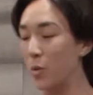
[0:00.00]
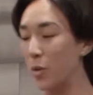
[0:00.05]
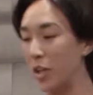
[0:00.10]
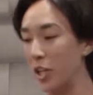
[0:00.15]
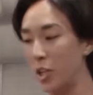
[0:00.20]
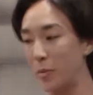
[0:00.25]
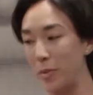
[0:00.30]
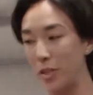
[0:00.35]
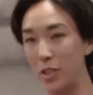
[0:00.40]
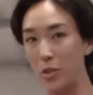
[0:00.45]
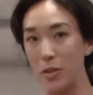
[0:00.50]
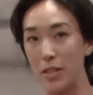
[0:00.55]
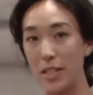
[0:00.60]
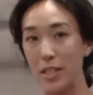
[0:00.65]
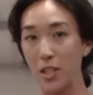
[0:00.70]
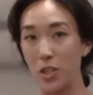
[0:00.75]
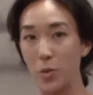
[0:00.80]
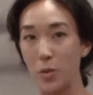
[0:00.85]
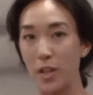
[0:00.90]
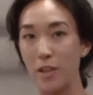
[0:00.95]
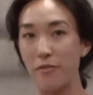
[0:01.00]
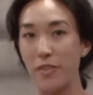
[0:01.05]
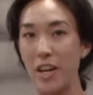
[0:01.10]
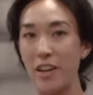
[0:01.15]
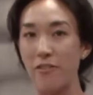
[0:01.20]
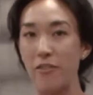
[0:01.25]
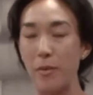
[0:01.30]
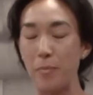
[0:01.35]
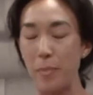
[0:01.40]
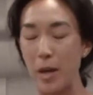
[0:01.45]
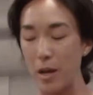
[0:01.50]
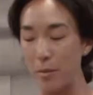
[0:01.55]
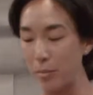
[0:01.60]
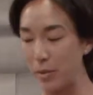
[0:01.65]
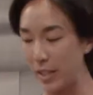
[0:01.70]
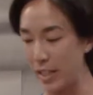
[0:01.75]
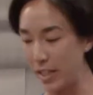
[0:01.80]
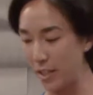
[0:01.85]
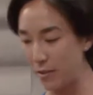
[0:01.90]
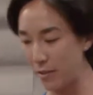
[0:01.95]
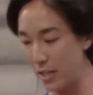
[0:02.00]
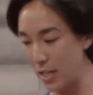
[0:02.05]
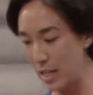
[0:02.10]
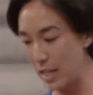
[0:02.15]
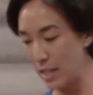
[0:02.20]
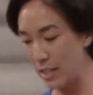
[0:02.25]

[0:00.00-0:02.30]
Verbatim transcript: We're gonna be using a 25 pound plate.